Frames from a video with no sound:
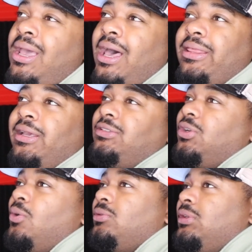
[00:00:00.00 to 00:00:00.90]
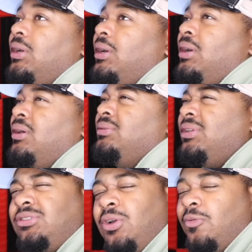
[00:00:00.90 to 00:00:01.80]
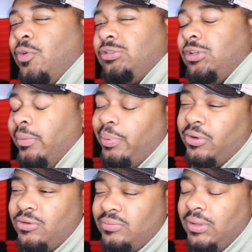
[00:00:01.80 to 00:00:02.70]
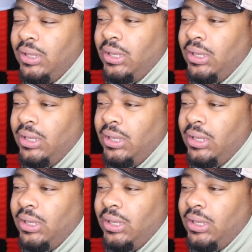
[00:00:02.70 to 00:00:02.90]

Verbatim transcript: I think he choked. Uh, did he choke versus Kaboom?